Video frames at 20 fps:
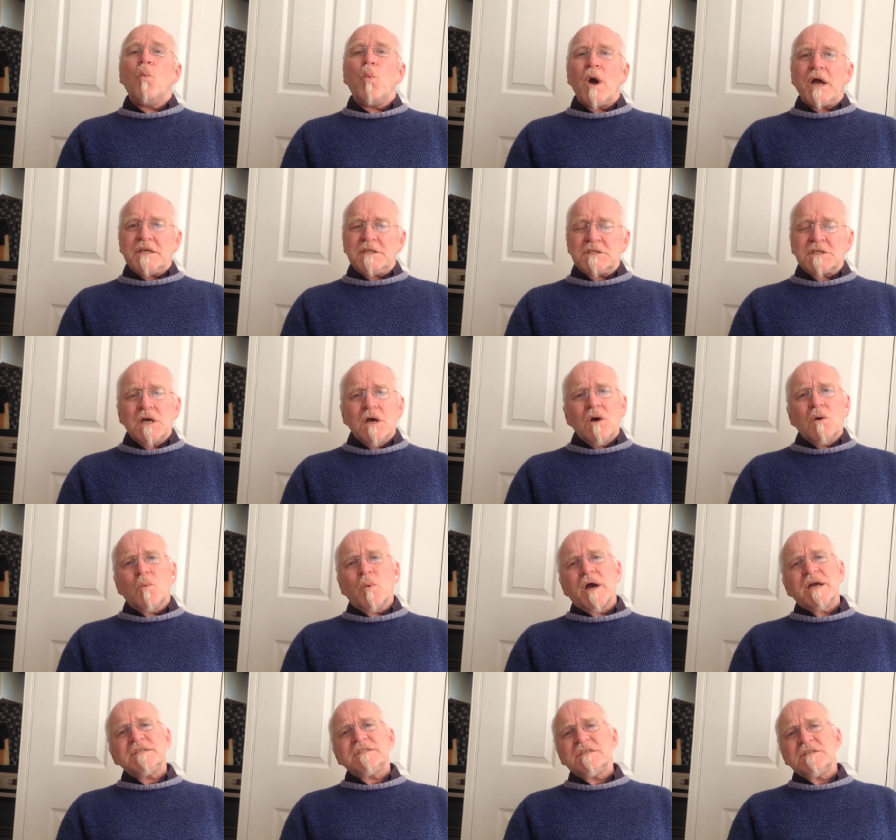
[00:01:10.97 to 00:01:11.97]
Wait.
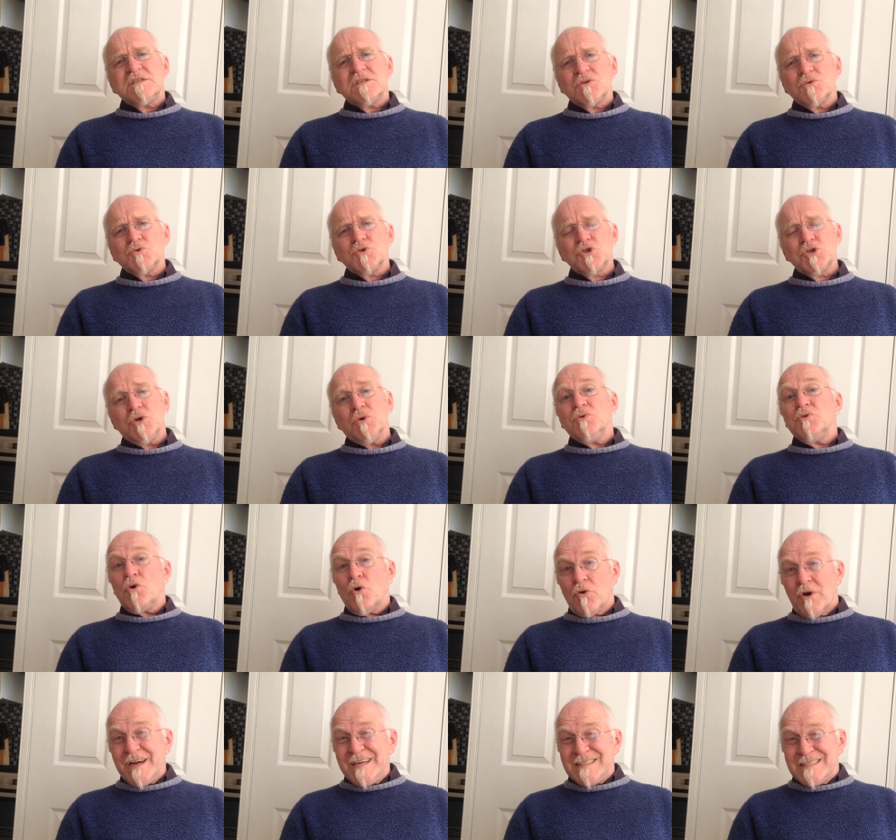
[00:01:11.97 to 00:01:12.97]
Wait until June
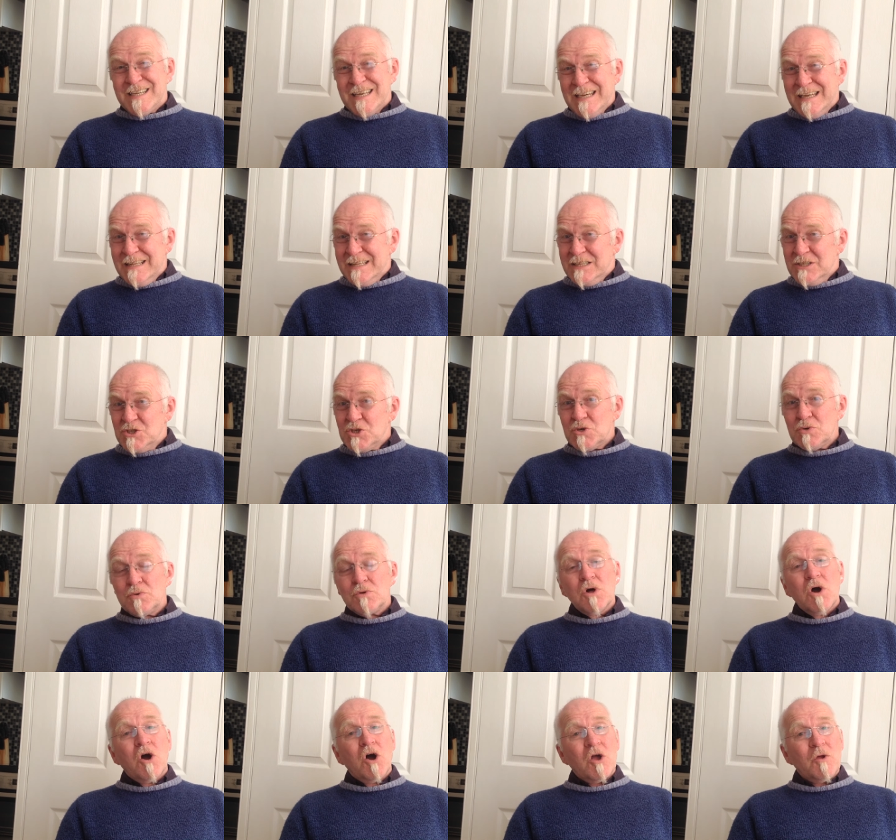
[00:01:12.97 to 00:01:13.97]
or ideally
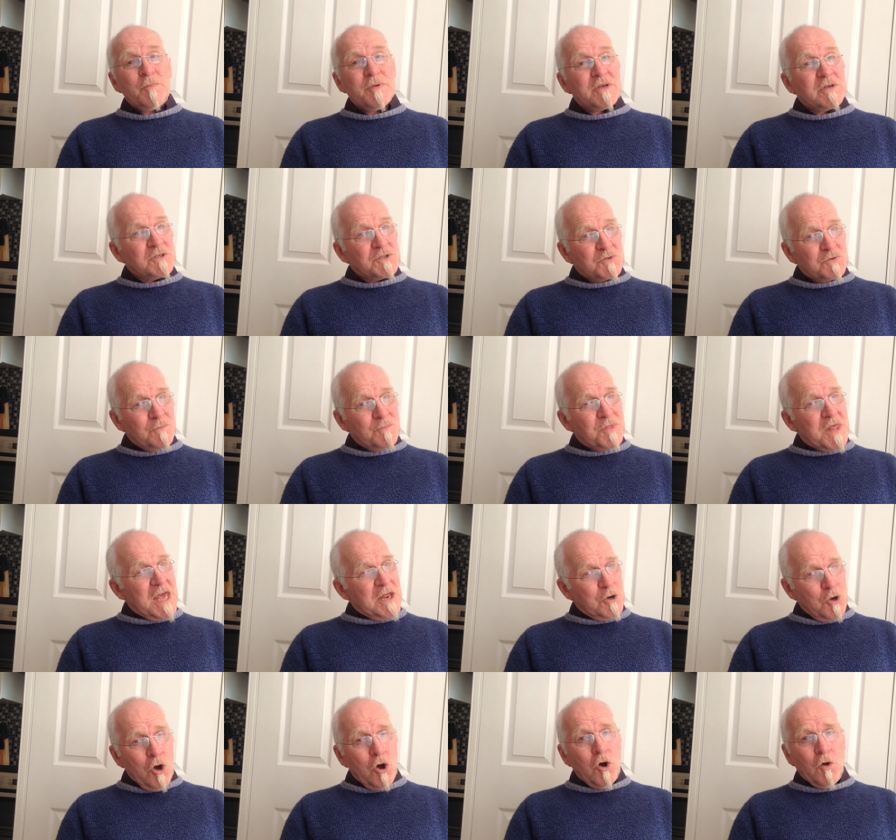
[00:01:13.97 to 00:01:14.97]
July because from
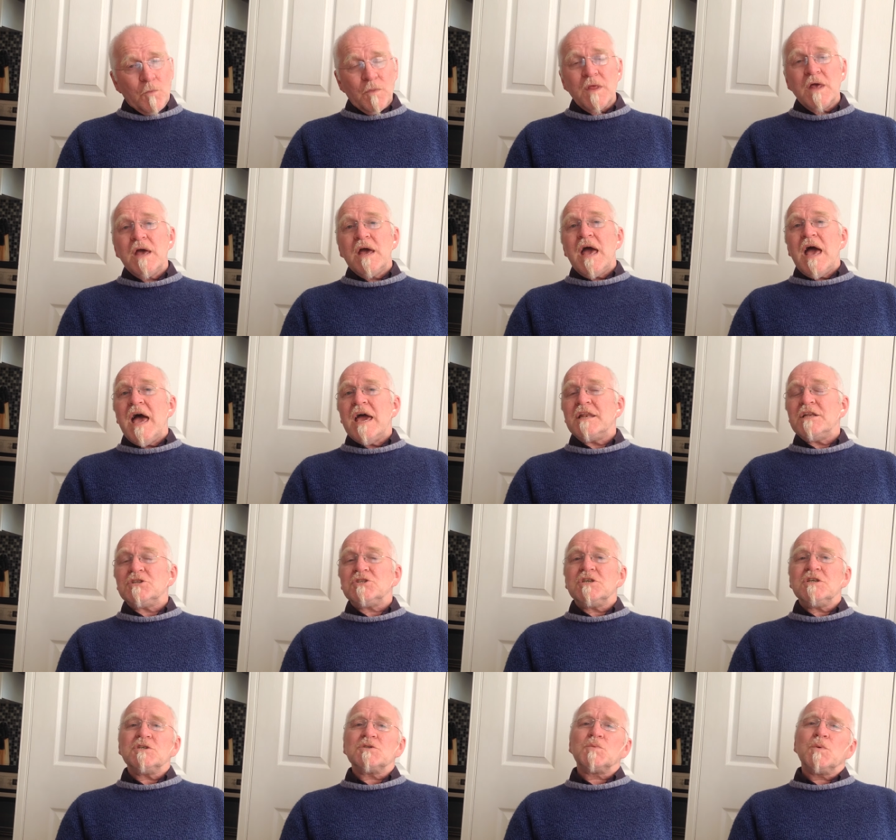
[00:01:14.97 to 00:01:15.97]
then on,
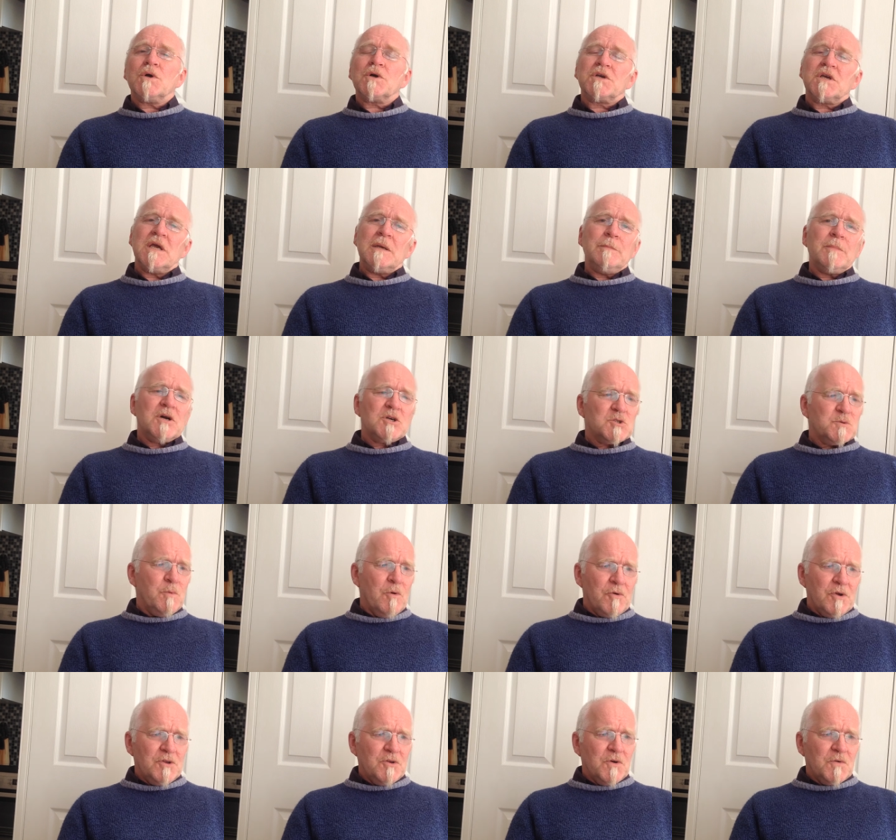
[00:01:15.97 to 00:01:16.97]
energy is working much
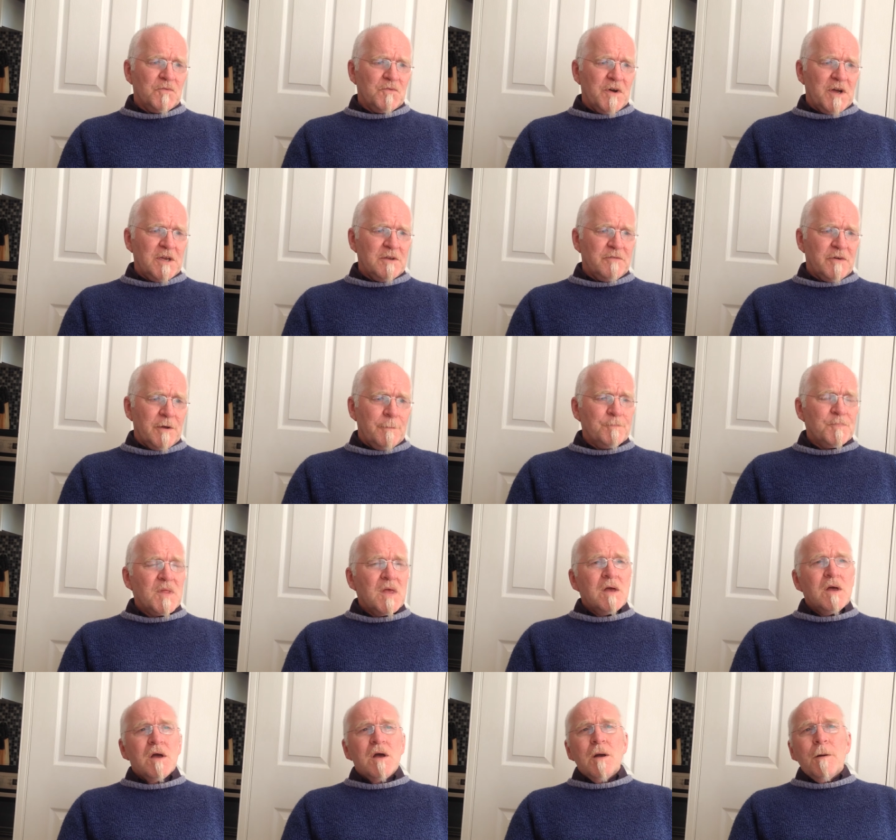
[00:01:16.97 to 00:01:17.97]
more in your favour.
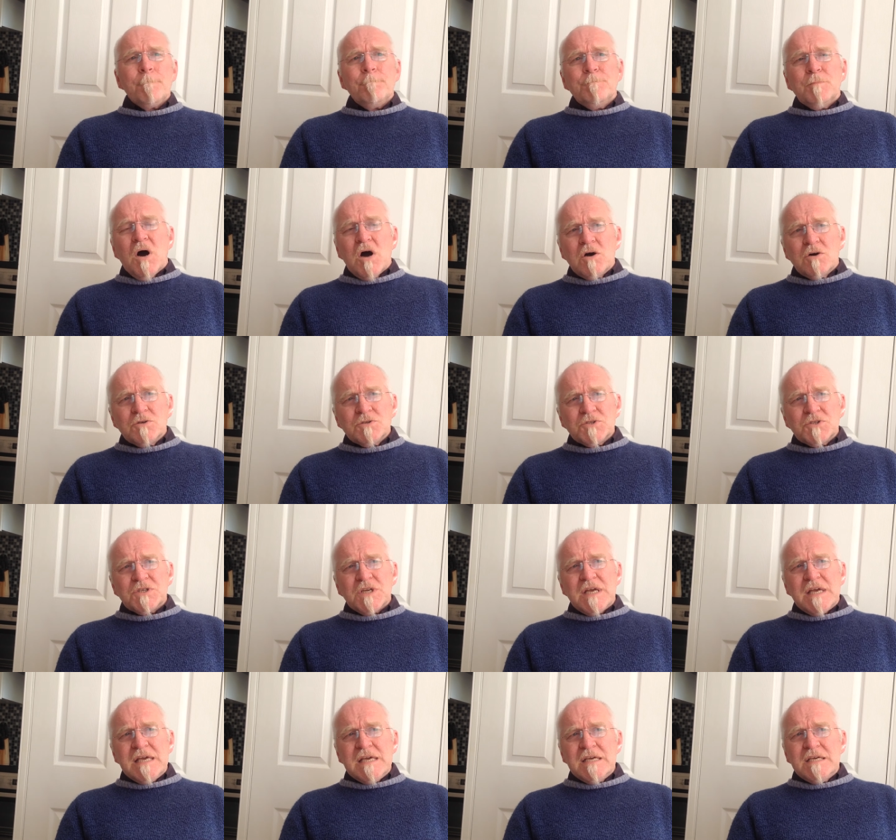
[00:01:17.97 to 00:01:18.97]

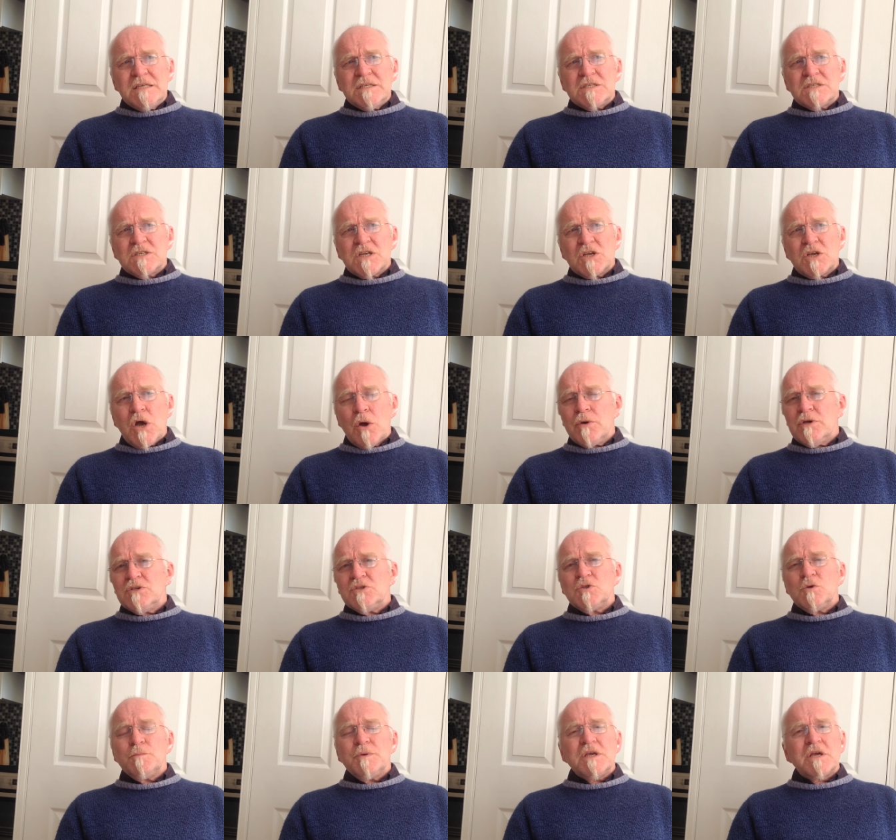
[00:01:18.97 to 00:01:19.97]
Mars is going
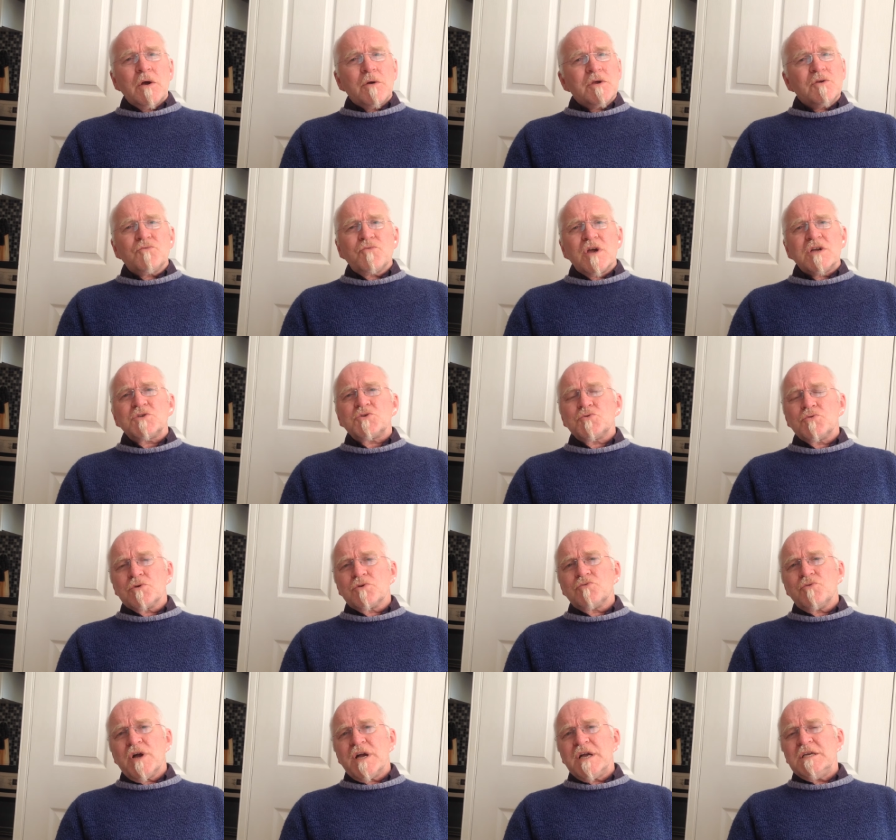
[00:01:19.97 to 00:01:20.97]
to be going
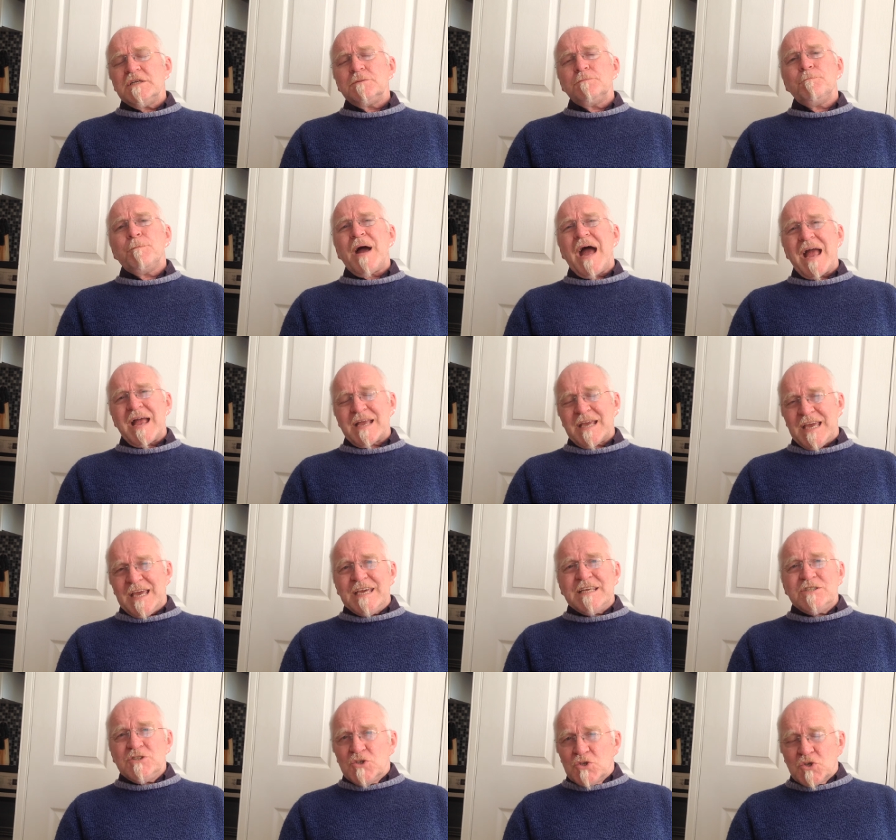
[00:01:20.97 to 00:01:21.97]
retrograde back
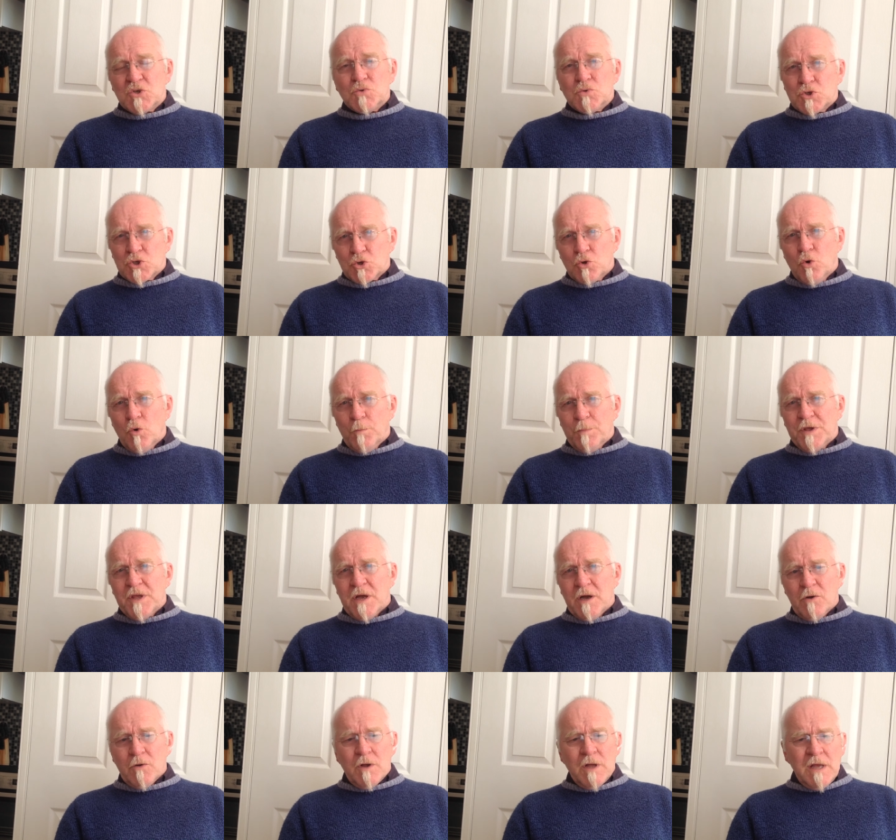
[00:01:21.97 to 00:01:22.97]
into
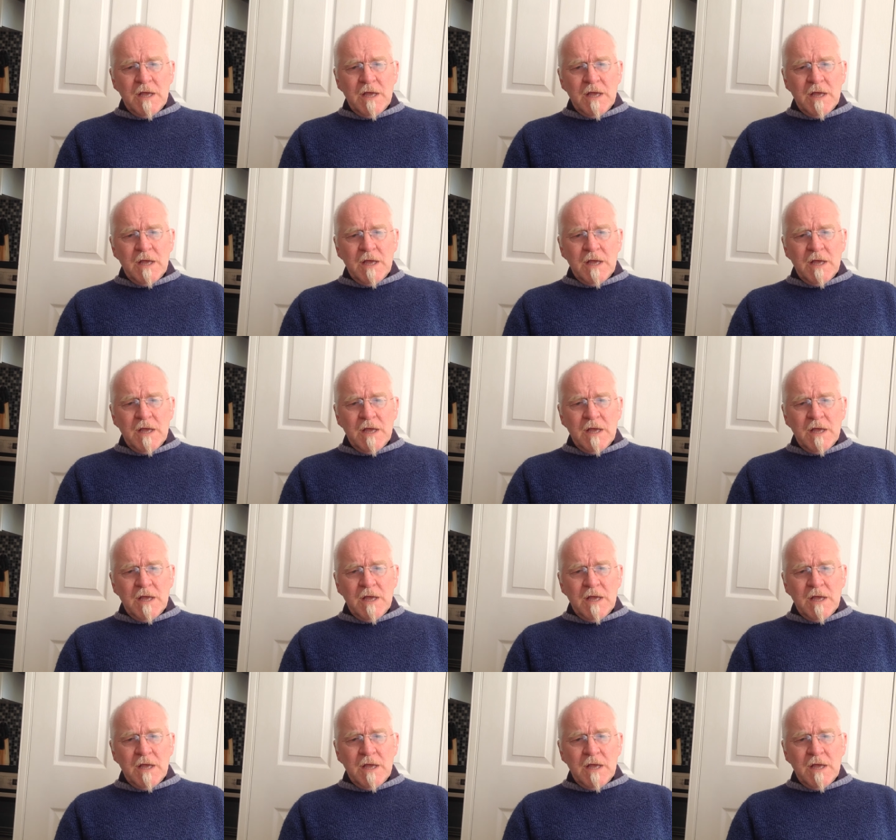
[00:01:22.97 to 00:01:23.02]
Scorpio.